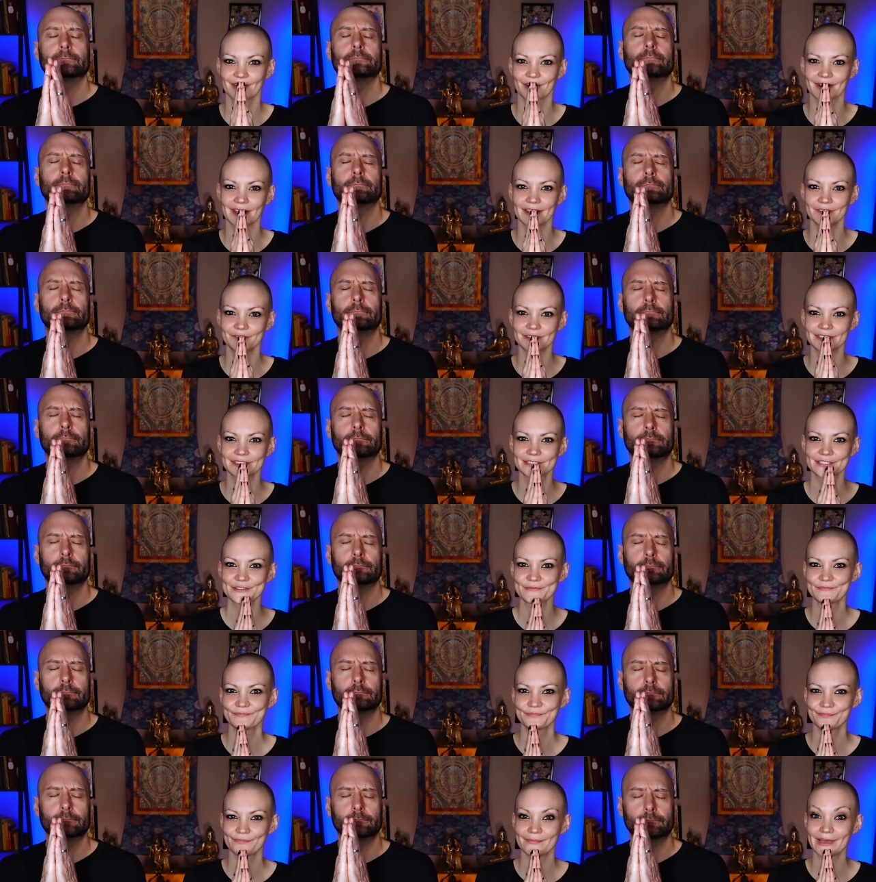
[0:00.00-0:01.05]
Speaker 1: Okay, friends.
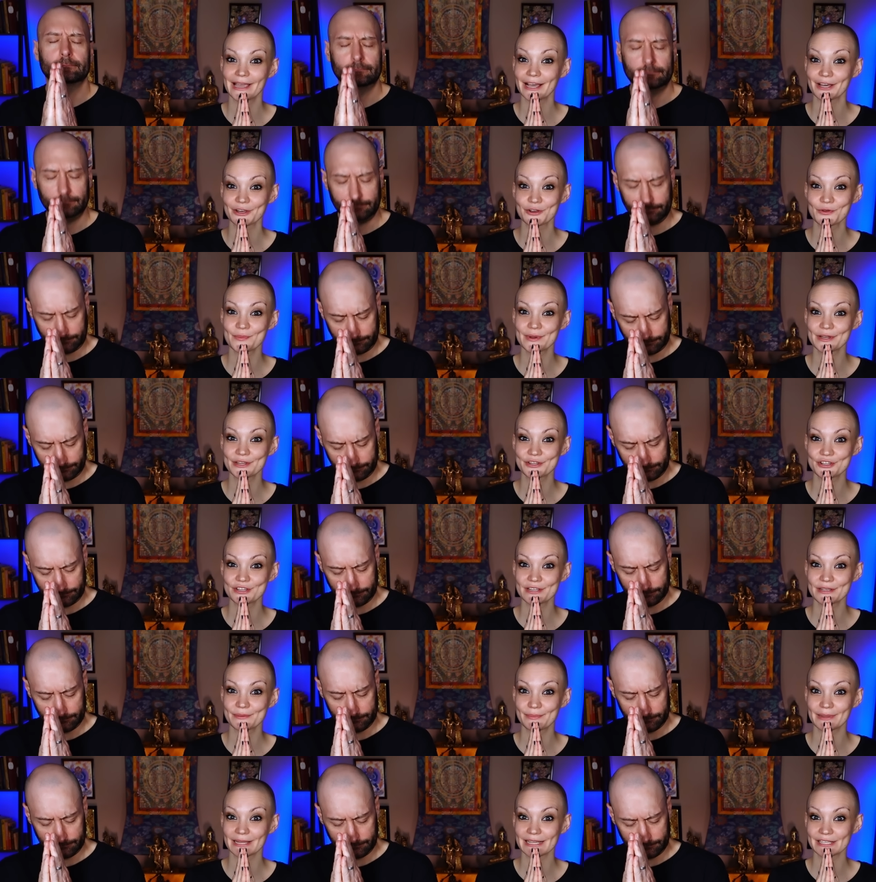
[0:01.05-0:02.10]
May
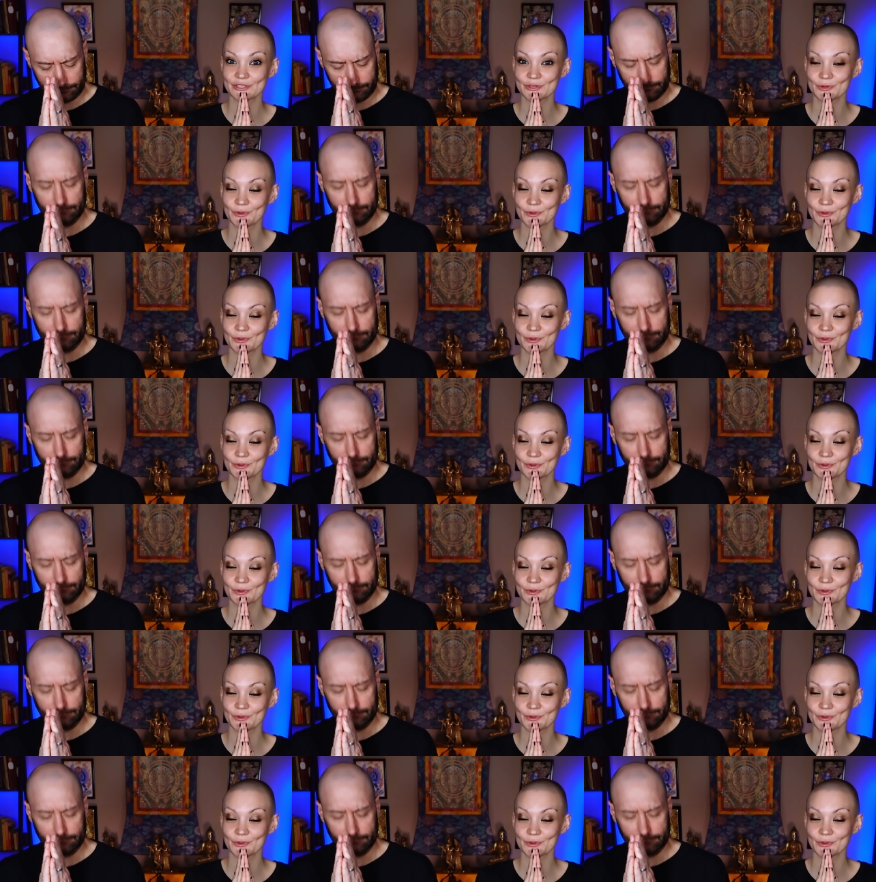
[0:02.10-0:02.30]
Hanumanji bless